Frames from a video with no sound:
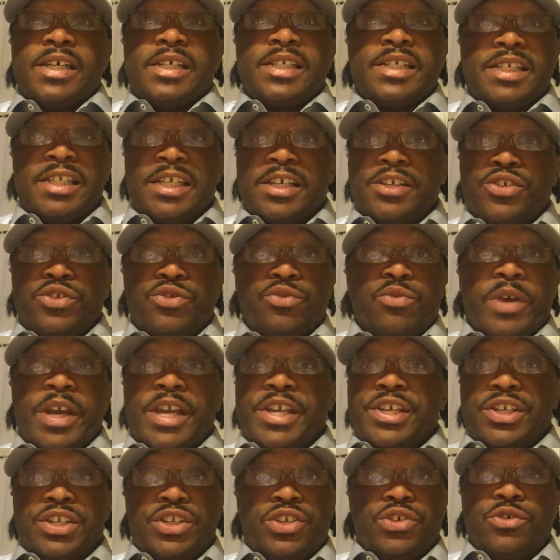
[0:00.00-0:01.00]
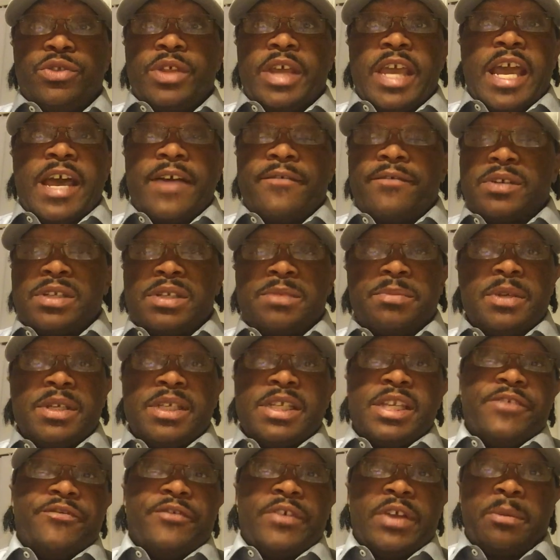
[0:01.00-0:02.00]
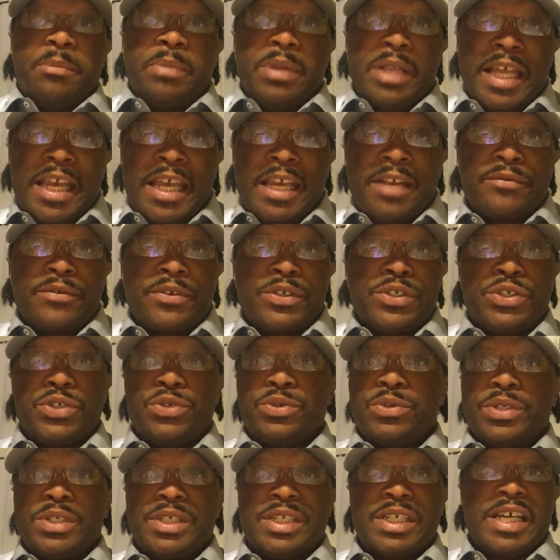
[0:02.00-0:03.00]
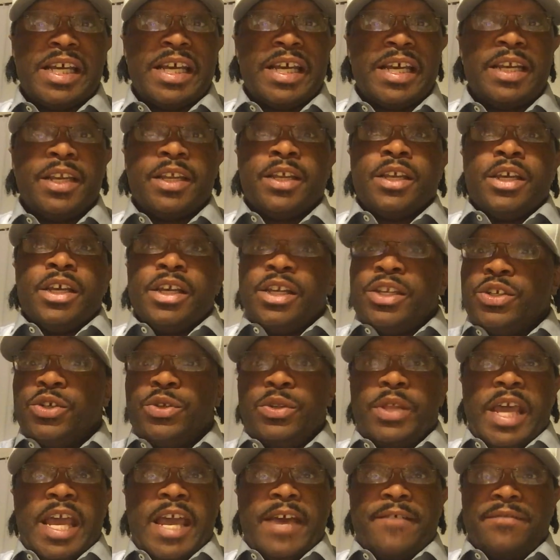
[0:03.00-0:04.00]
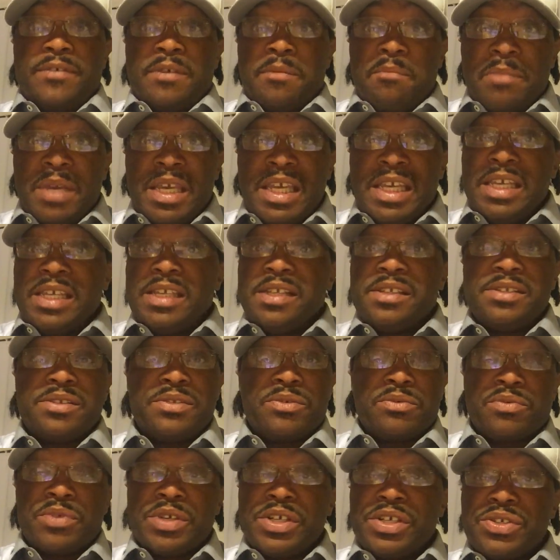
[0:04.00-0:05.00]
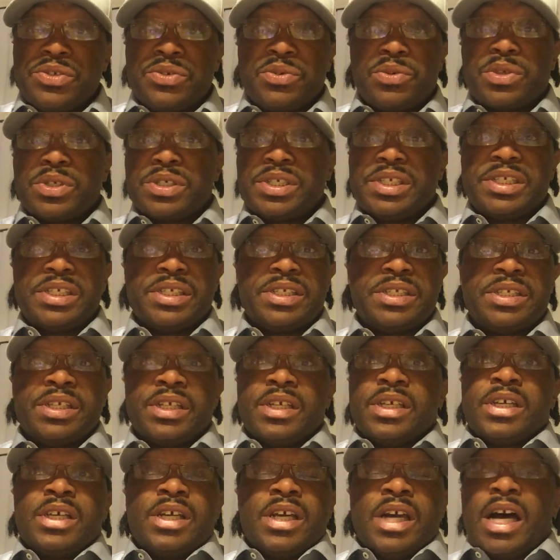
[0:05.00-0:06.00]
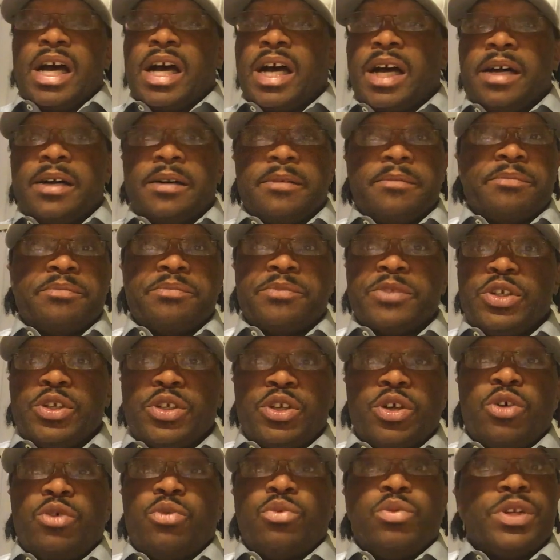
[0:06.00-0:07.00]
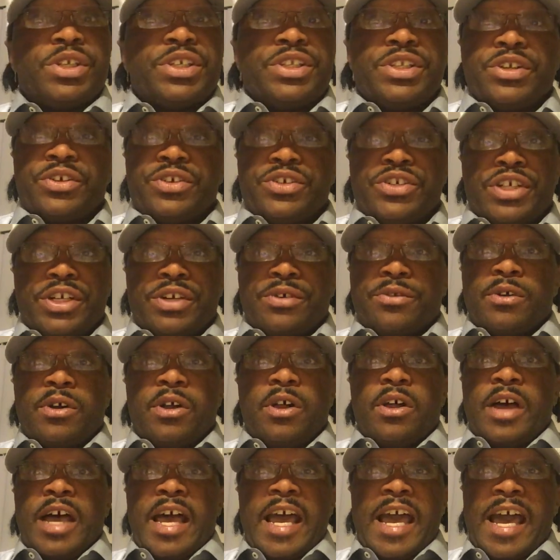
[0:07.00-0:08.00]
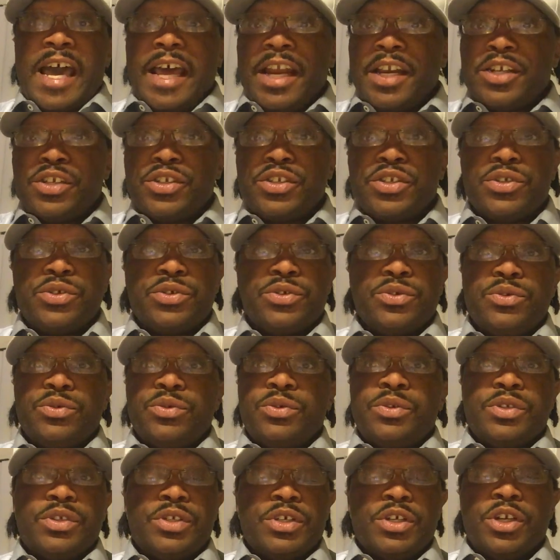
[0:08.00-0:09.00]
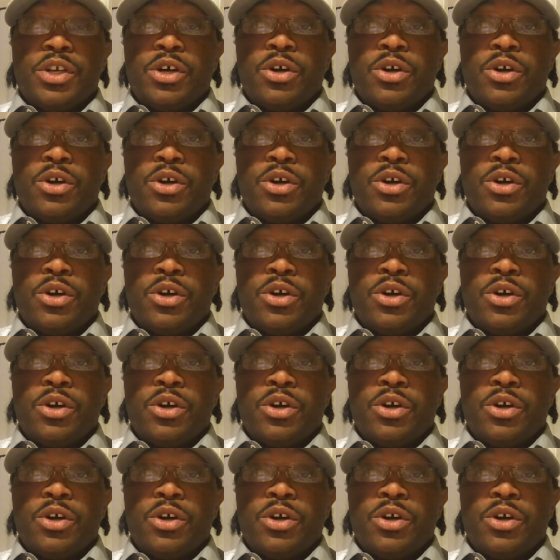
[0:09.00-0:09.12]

situation, do they have a specific plan for suicide? Do they have the means, the resources? What's their general attitude?